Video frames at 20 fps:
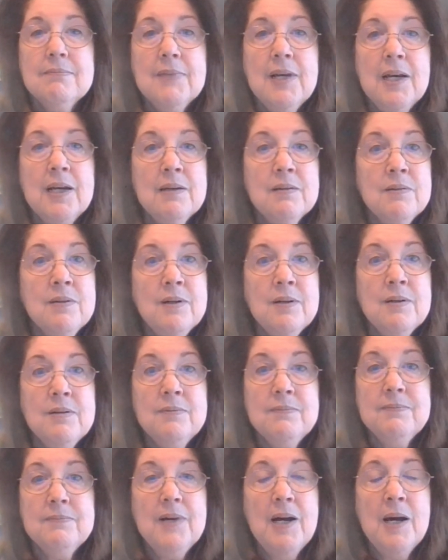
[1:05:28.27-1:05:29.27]
I don't
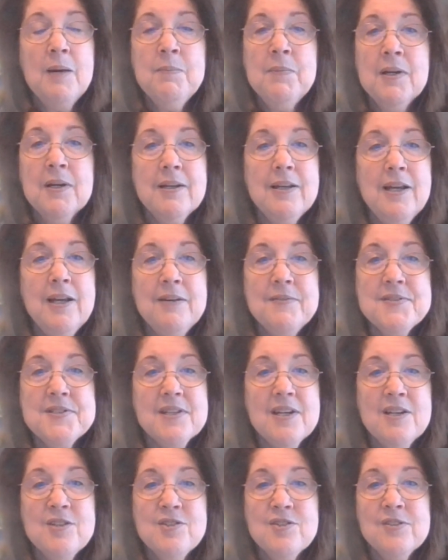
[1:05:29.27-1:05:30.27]
know. I'm not going to have a
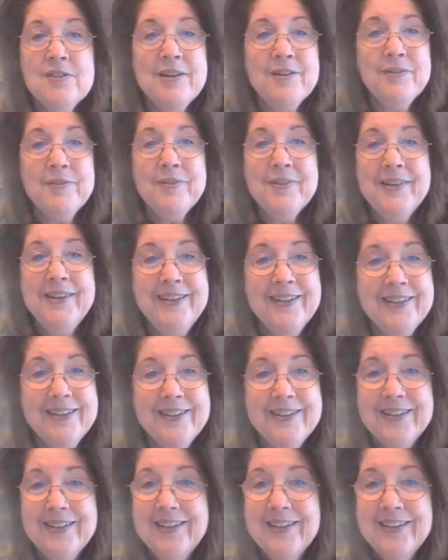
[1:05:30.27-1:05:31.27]
schedule, I don't think.
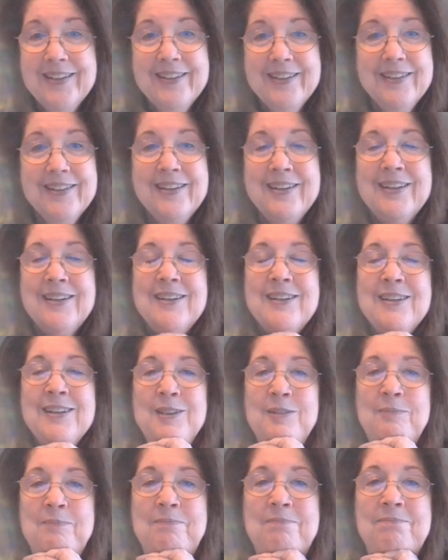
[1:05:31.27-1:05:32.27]

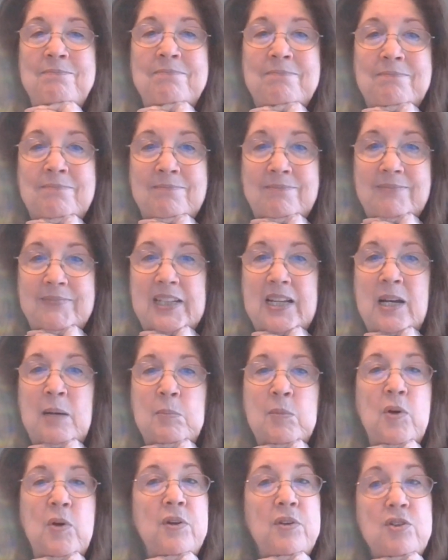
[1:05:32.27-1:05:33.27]
Um,
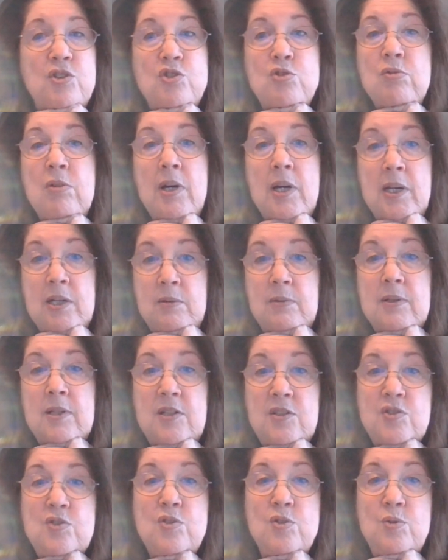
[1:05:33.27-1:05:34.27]
I'm going to try to at
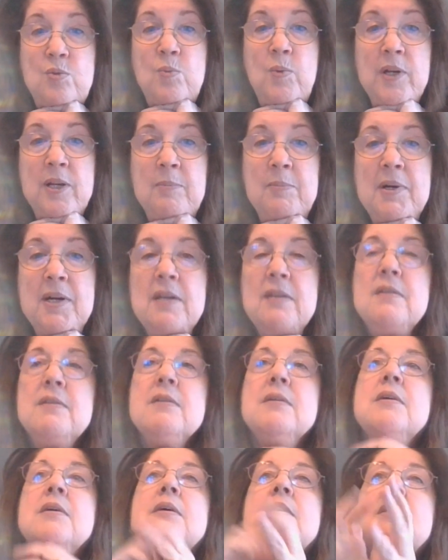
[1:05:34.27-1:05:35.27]
least do one a month,
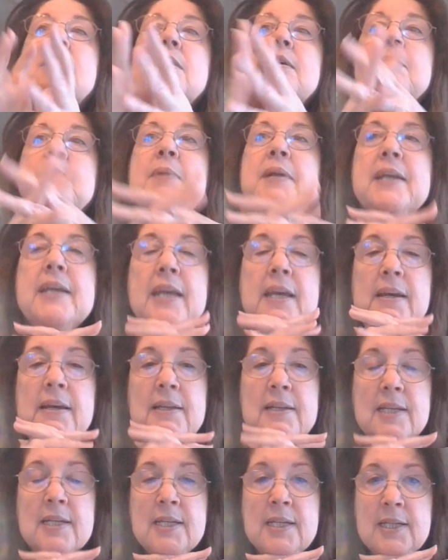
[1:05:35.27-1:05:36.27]
but
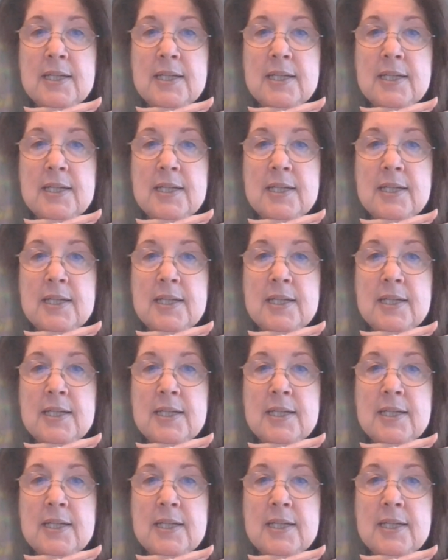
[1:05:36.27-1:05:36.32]
again,